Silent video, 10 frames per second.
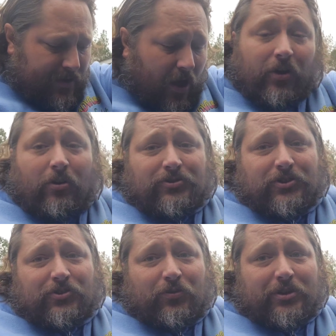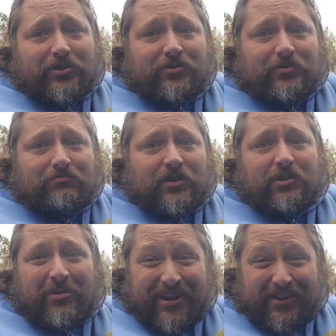Not in all situations. It
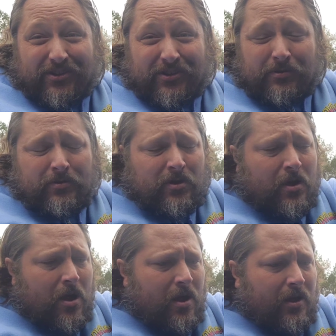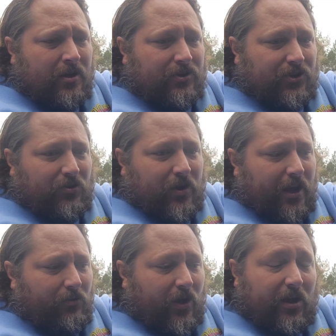depends. So
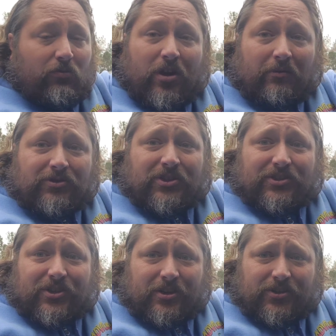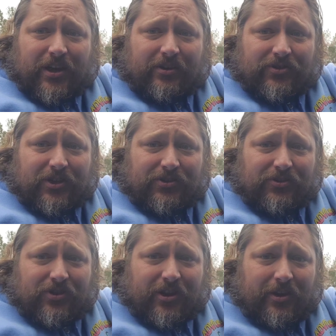anyway, well, I was at Doug's house
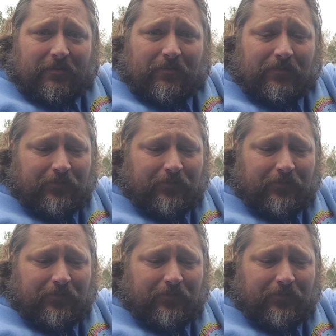yesterday.